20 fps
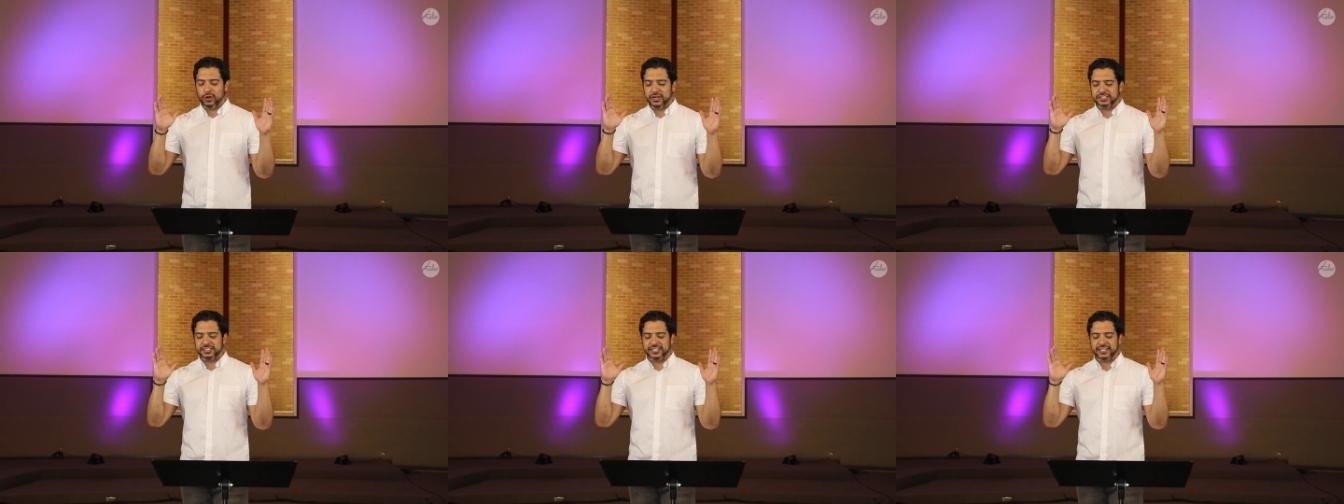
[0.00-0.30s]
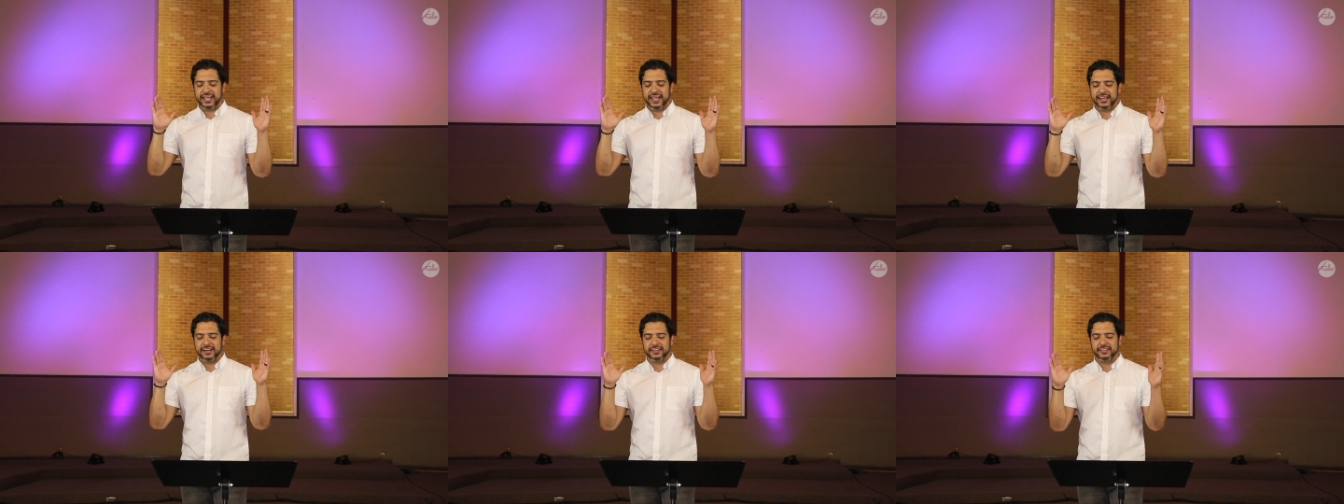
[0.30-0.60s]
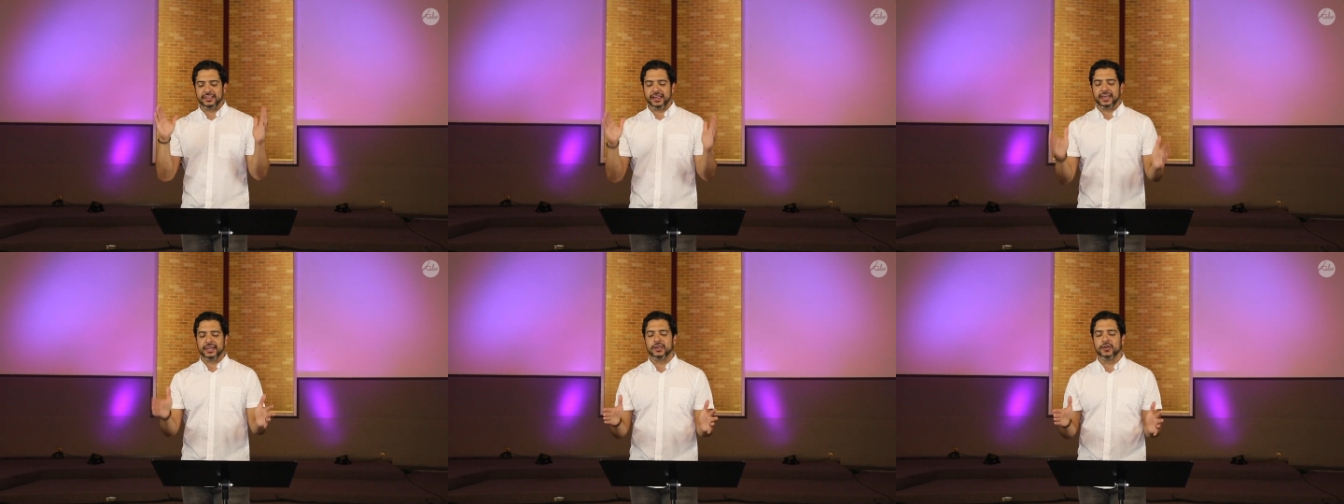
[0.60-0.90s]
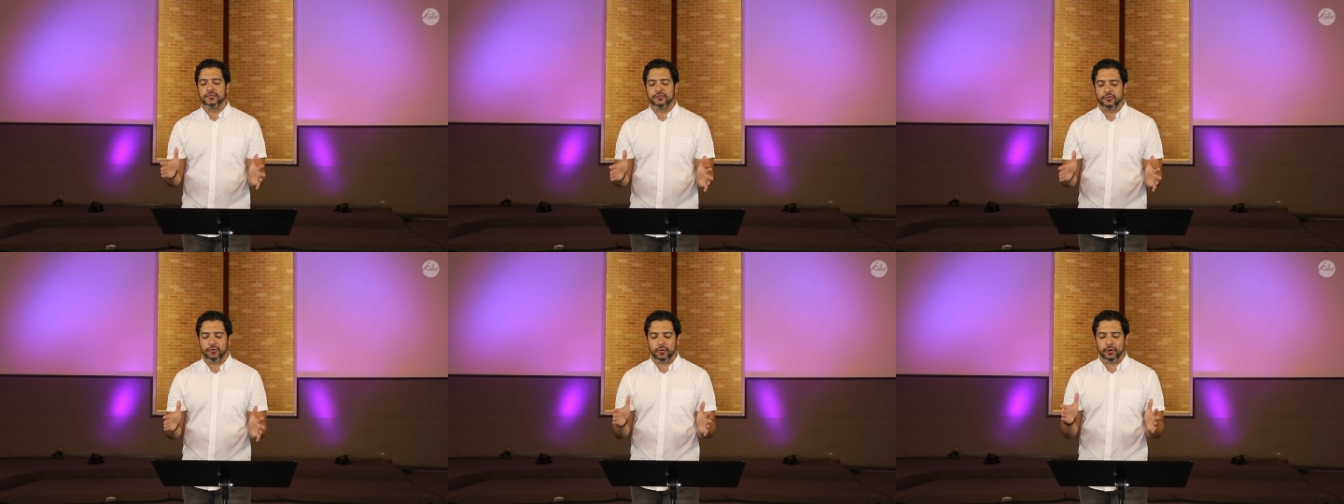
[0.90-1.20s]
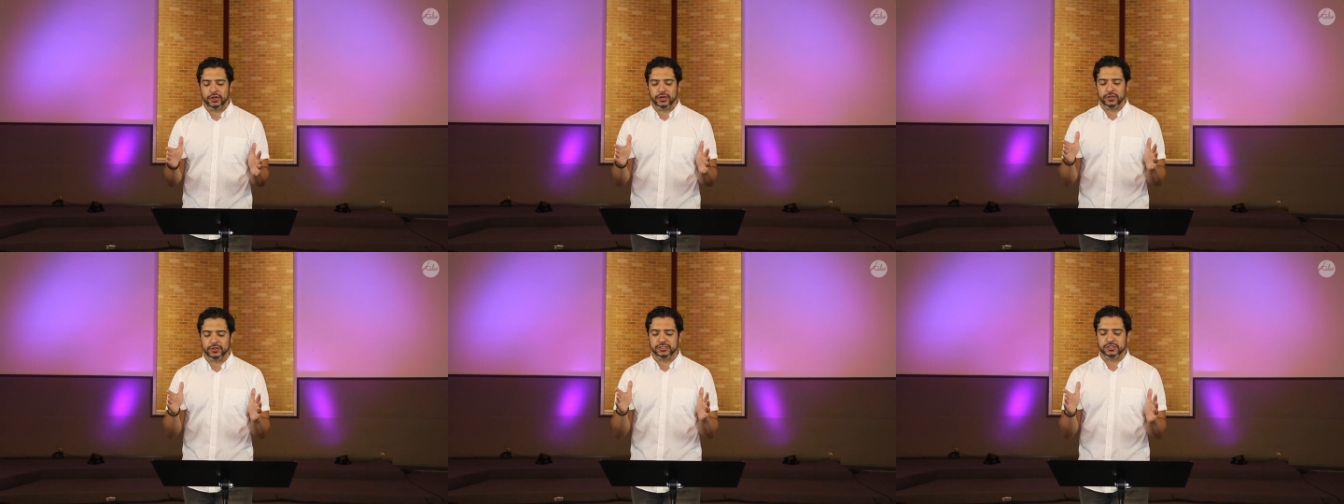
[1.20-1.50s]
once again, thank you
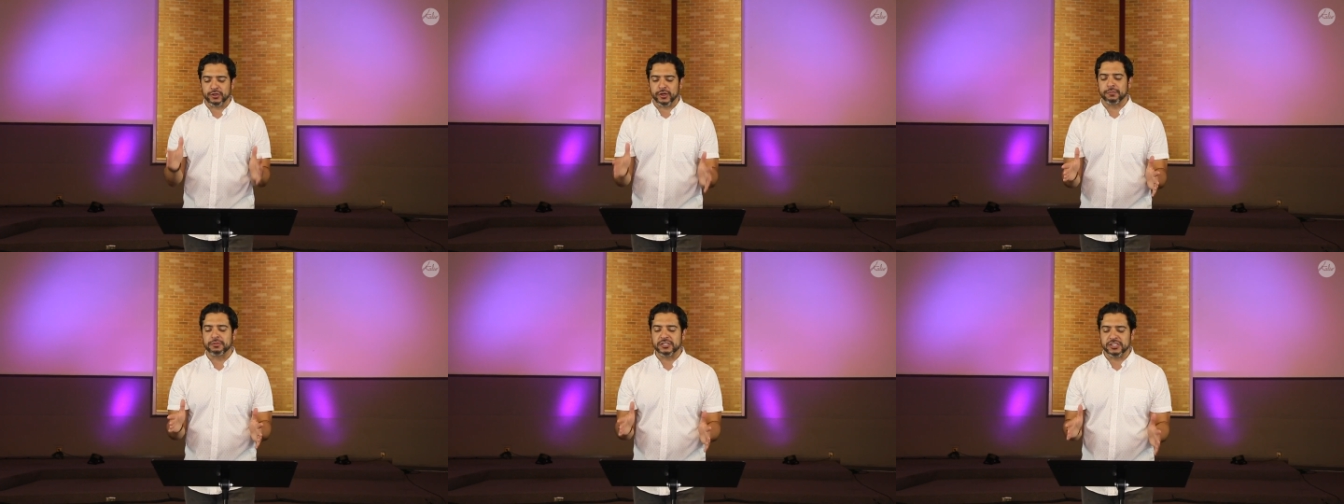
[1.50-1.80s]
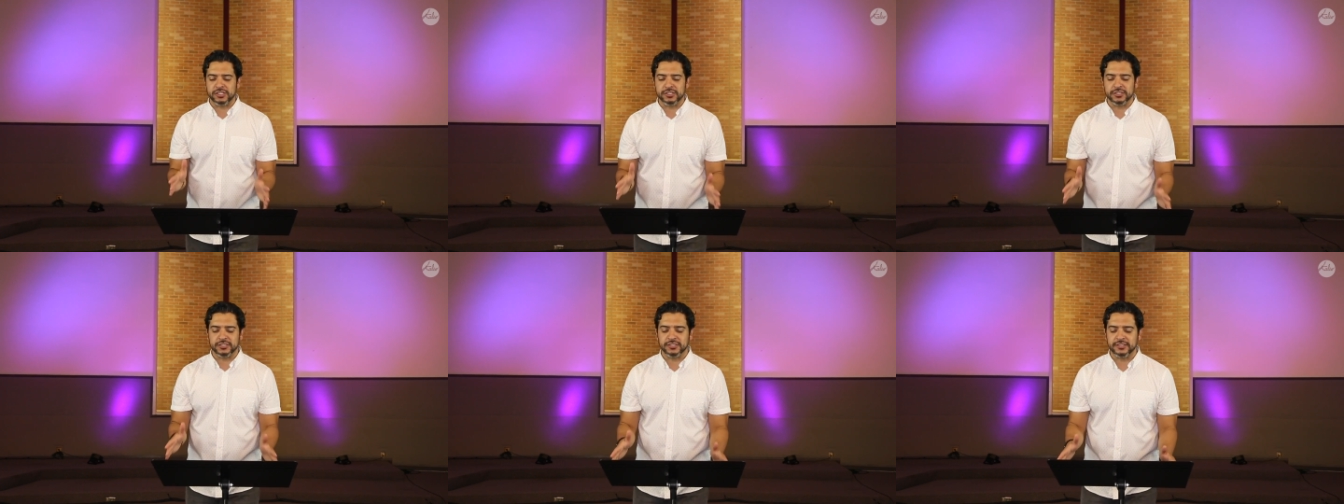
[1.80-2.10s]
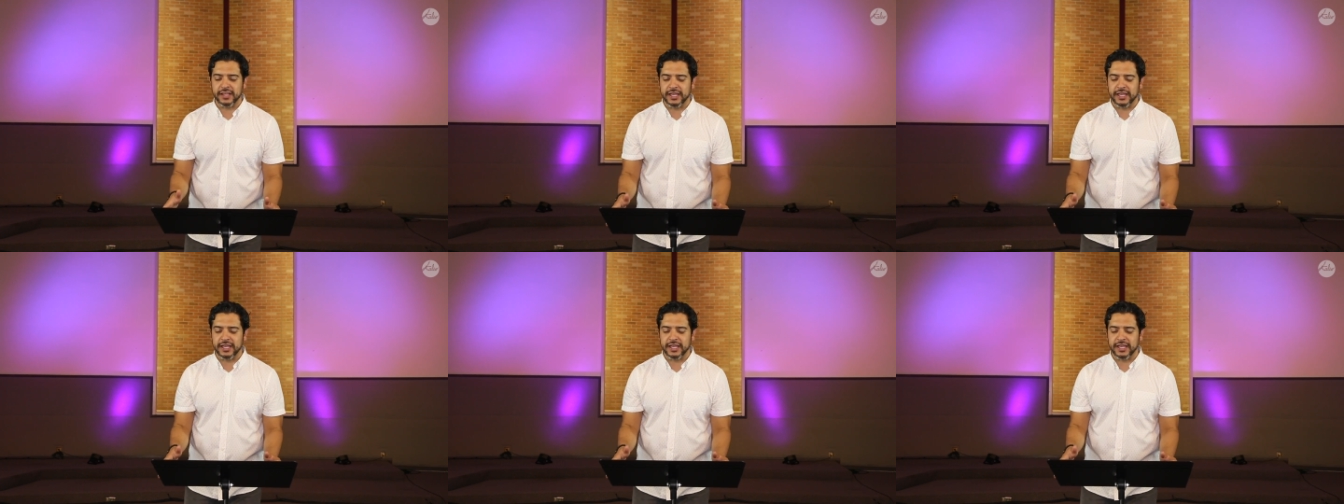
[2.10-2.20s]
for your scriptures.